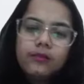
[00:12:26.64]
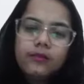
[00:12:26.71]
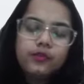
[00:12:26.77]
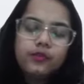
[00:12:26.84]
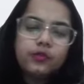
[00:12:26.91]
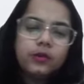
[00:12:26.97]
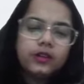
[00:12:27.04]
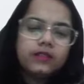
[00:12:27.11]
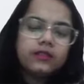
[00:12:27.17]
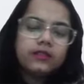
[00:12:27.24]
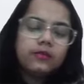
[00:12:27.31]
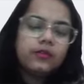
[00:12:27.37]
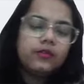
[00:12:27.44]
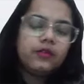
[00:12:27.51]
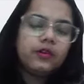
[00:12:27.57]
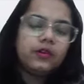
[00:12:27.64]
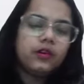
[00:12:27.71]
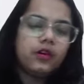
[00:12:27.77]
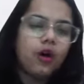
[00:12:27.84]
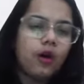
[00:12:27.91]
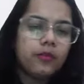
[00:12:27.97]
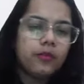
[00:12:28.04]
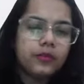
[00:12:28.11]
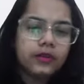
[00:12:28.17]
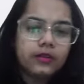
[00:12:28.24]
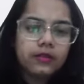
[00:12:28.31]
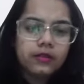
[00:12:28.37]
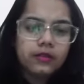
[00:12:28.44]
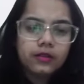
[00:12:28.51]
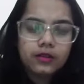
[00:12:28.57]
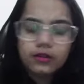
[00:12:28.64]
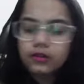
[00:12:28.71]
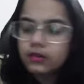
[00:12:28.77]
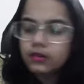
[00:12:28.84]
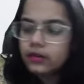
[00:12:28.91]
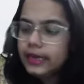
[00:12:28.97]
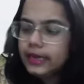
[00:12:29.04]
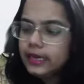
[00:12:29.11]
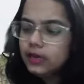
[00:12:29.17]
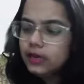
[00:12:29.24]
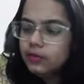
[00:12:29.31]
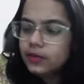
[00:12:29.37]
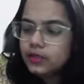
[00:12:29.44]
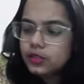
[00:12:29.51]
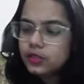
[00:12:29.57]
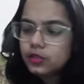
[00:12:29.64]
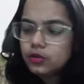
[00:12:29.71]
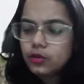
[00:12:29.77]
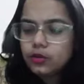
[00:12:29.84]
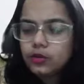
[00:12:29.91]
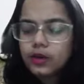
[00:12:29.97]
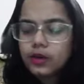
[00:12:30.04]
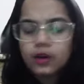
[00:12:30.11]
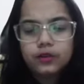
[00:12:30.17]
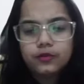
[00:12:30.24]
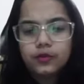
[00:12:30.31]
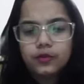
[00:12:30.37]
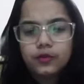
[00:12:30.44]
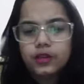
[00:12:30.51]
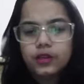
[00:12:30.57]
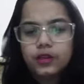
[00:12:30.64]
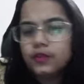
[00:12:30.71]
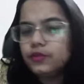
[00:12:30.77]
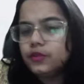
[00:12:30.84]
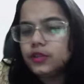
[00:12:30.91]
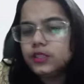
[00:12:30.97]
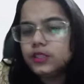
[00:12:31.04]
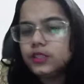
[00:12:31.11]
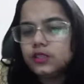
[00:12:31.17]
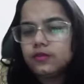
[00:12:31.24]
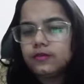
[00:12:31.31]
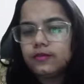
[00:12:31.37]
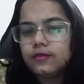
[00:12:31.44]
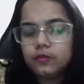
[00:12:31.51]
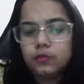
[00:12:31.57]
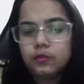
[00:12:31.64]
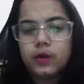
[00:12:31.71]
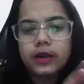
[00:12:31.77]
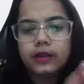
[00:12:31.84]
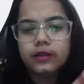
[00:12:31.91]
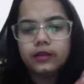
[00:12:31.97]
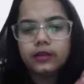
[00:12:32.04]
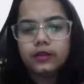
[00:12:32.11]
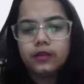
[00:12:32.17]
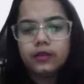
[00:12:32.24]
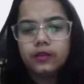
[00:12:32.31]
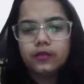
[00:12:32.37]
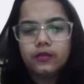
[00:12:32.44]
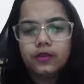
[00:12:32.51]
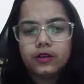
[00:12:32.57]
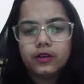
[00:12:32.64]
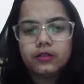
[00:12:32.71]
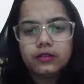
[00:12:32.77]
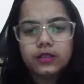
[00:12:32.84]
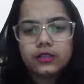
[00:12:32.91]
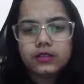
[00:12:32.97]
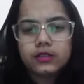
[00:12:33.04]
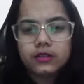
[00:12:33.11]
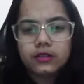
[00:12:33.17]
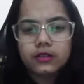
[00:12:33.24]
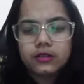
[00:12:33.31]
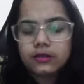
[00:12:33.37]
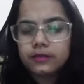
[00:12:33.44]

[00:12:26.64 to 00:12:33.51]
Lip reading: So what are some of the common ailments to look out for in the first 1 year of a kitten?